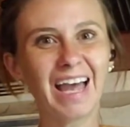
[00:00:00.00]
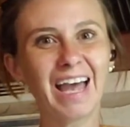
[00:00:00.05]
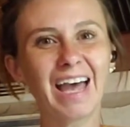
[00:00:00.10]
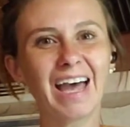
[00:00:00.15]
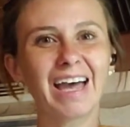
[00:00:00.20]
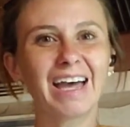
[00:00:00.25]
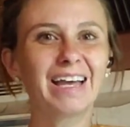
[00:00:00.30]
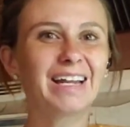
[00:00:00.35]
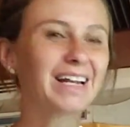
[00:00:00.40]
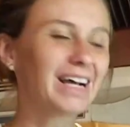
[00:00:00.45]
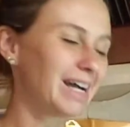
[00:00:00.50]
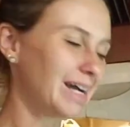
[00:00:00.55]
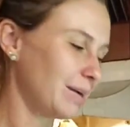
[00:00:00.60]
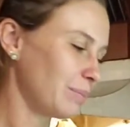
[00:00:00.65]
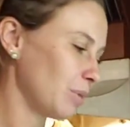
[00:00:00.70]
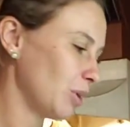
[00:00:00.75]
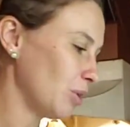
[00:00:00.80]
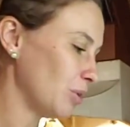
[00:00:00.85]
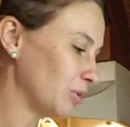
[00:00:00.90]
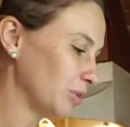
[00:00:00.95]
And
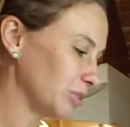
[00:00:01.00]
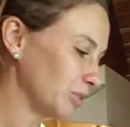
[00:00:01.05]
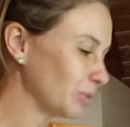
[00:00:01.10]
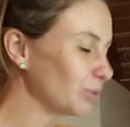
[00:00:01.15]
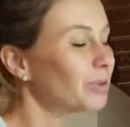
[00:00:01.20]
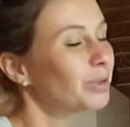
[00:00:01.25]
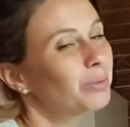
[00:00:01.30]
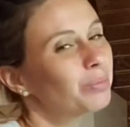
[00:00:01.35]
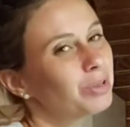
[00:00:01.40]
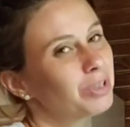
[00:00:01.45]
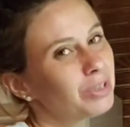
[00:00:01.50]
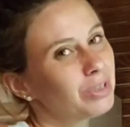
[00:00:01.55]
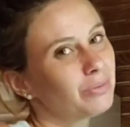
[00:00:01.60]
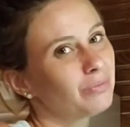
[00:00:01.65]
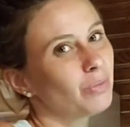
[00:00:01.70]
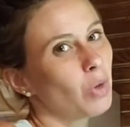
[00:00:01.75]
I'm also going to put some